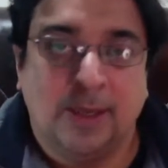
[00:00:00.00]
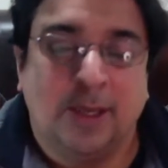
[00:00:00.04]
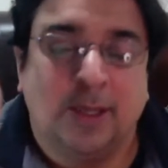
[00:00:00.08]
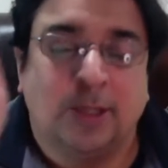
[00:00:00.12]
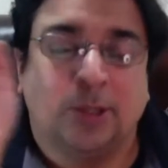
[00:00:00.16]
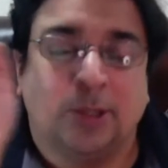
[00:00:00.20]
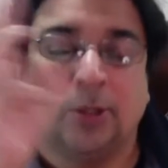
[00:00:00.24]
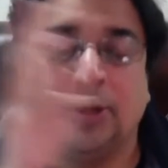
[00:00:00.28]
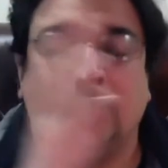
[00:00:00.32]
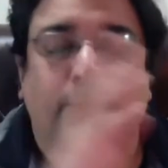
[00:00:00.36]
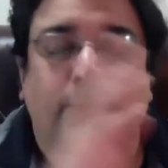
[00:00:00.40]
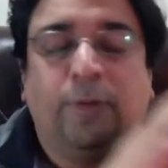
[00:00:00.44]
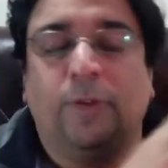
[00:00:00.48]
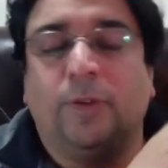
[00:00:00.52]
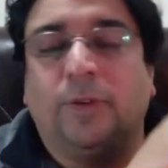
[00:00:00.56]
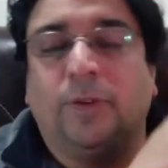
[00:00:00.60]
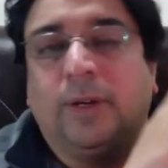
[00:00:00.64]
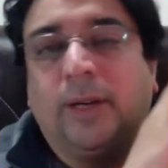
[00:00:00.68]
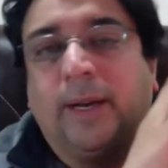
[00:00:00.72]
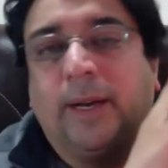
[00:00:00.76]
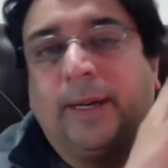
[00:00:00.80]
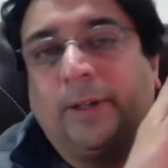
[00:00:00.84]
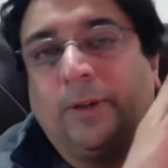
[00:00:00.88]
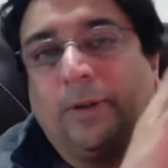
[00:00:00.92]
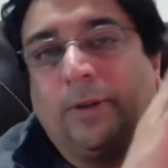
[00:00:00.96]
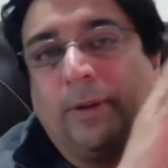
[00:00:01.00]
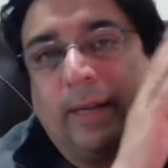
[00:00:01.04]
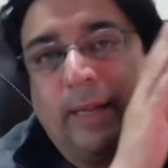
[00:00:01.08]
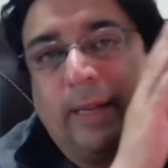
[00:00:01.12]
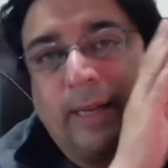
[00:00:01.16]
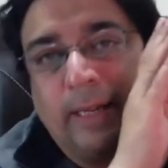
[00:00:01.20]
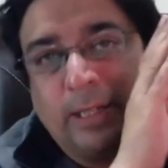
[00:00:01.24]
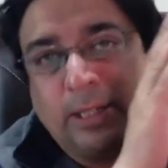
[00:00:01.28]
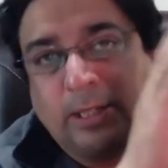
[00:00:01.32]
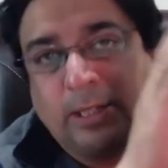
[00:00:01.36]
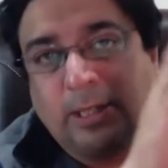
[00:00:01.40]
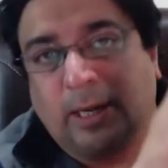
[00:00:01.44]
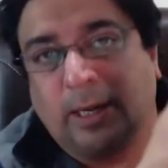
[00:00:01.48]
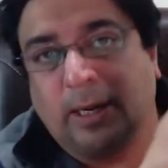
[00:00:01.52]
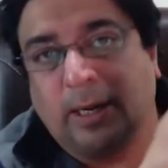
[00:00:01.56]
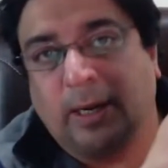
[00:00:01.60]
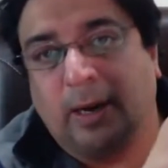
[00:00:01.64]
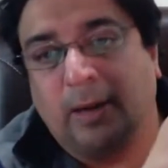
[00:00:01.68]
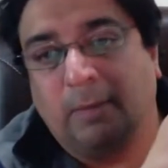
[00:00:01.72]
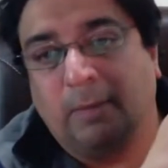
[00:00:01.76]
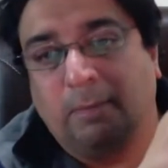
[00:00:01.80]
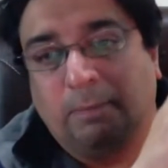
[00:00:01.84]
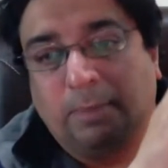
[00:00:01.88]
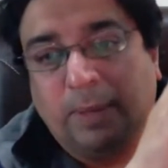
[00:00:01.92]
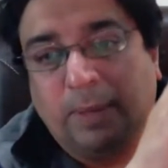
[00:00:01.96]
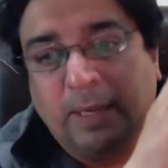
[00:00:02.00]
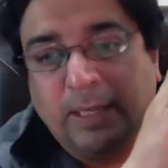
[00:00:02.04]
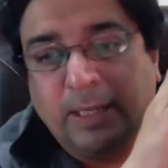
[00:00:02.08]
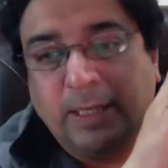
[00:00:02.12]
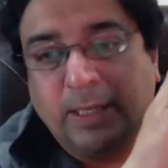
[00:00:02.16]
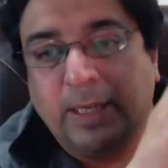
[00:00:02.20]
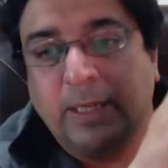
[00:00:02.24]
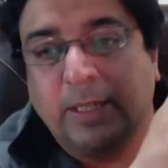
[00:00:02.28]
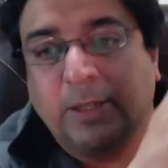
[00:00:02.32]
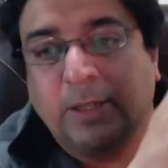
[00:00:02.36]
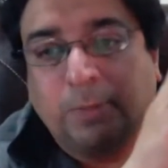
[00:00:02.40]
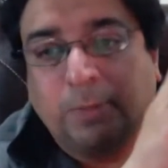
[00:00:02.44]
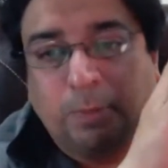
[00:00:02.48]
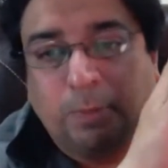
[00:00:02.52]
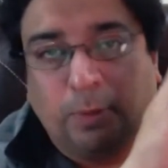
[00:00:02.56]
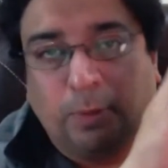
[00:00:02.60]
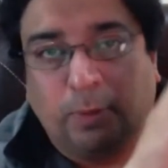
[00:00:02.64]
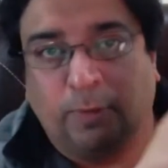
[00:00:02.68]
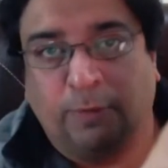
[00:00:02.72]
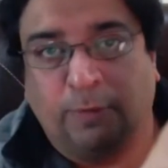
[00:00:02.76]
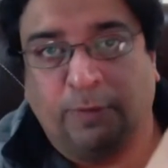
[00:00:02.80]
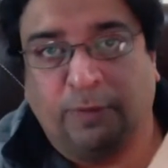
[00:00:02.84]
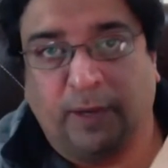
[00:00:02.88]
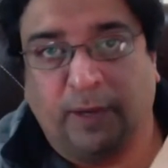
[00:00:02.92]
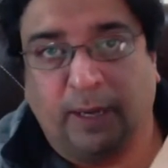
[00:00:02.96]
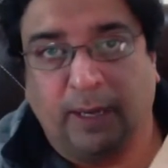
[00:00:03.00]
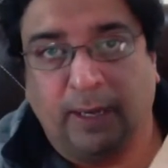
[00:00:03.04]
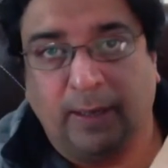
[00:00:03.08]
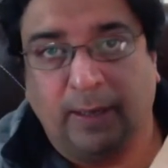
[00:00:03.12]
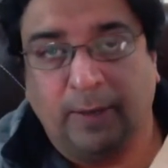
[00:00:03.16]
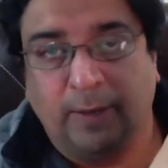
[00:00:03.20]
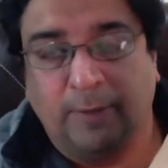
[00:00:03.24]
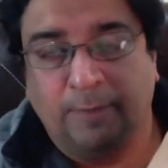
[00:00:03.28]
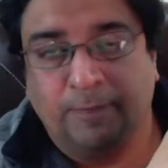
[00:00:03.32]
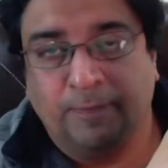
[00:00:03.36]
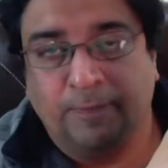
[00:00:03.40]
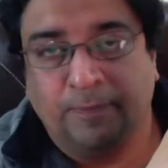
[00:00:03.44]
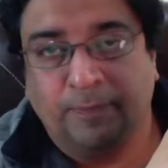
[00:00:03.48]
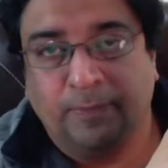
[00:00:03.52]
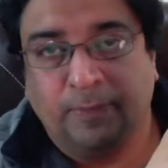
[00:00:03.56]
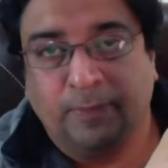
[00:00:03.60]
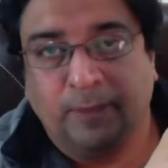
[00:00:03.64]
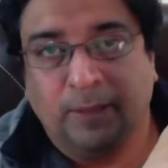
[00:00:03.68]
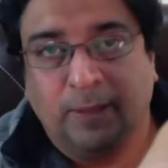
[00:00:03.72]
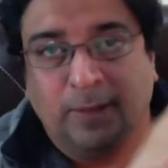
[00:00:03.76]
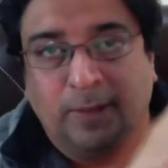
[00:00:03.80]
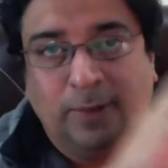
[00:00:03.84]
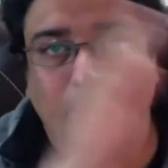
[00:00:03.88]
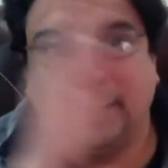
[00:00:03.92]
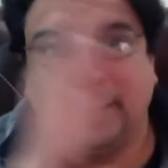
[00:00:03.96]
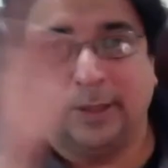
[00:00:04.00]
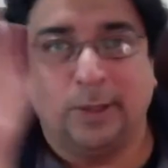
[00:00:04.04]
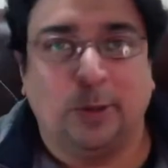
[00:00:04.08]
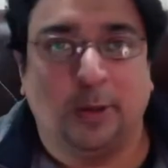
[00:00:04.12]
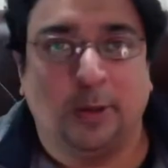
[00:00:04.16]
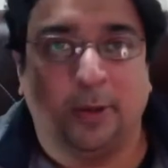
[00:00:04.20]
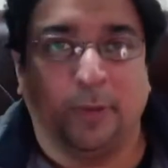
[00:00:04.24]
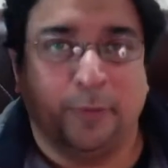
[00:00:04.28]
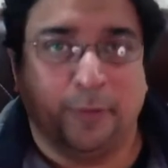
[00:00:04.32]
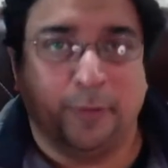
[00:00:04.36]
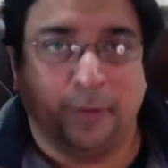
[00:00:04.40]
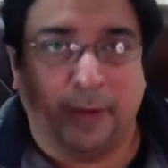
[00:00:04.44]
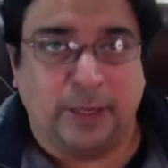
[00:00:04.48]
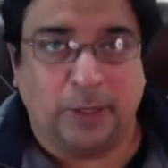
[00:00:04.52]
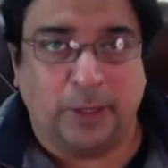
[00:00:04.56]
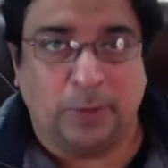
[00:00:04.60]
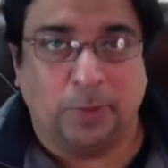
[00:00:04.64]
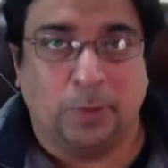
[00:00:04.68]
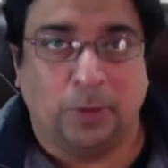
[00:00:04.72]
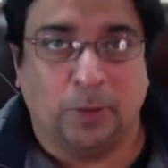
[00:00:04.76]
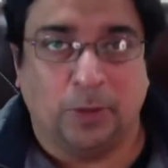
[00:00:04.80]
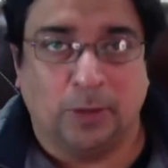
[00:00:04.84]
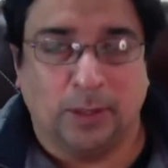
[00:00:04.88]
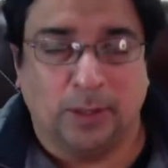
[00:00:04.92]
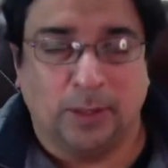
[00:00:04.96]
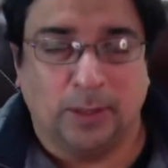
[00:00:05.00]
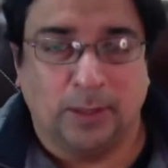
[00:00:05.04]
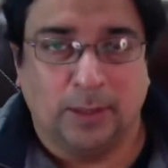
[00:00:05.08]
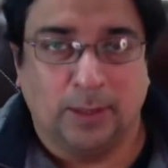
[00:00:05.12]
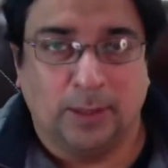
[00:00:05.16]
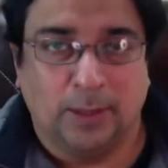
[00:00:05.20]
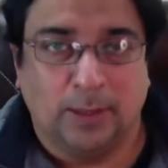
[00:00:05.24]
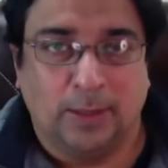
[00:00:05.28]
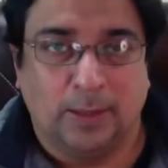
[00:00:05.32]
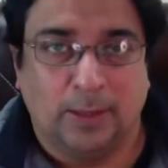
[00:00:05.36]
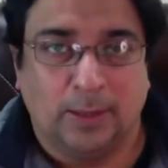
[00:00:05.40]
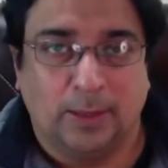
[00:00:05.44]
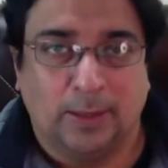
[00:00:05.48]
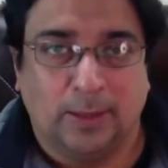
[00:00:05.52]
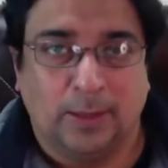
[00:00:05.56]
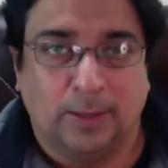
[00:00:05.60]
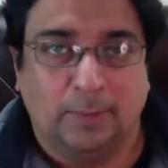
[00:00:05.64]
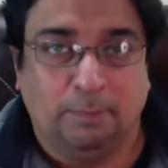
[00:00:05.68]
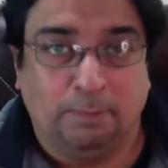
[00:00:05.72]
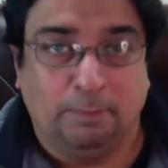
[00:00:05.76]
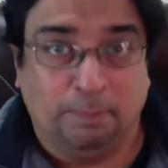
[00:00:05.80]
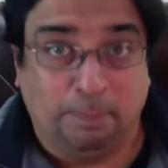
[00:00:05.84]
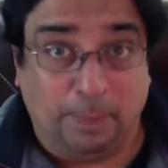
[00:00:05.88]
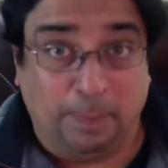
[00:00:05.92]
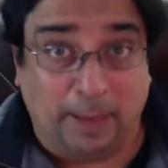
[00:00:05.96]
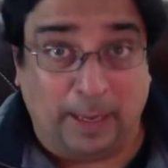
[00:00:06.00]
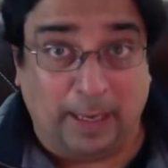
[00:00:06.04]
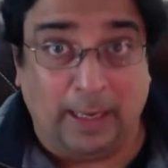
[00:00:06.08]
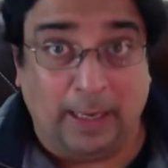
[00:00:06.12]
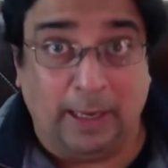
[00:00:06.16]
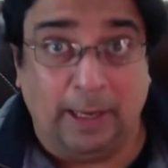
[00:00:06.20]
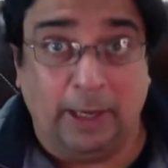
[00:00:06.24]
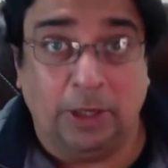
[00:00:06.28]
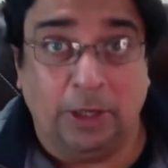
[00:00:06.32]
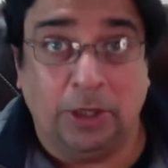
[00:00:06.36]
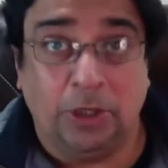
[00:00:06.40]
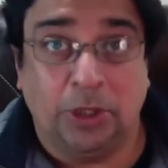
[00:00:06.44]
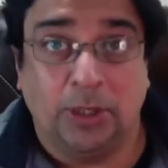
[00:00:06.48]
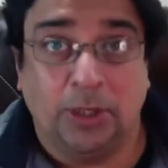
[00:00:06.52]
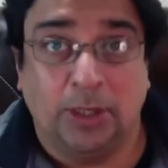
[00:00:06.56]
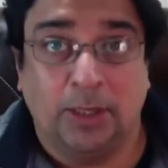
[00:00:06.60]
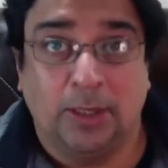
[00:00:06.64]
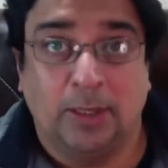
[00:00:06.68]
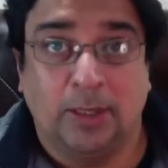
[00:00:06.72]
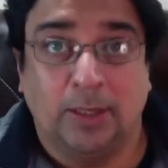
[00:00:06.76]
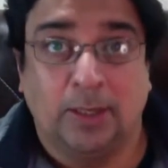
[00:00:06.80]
So if you connect your Instagram business profile with your Facebook page,